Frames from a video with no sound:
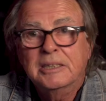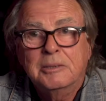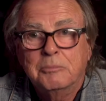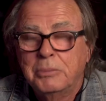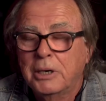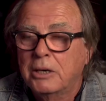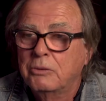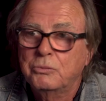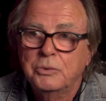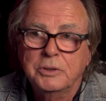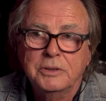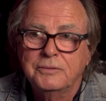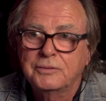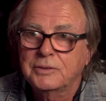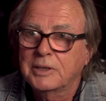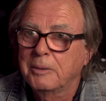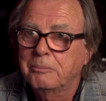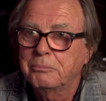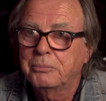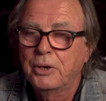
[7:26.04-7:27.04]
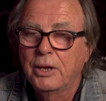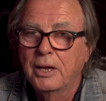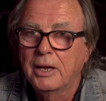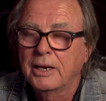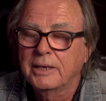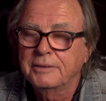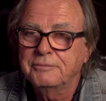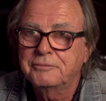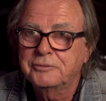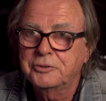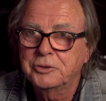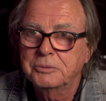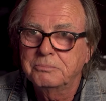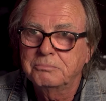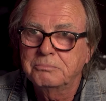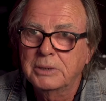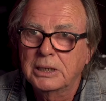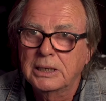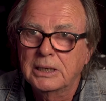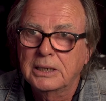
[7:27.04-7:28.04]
But we've kept playing from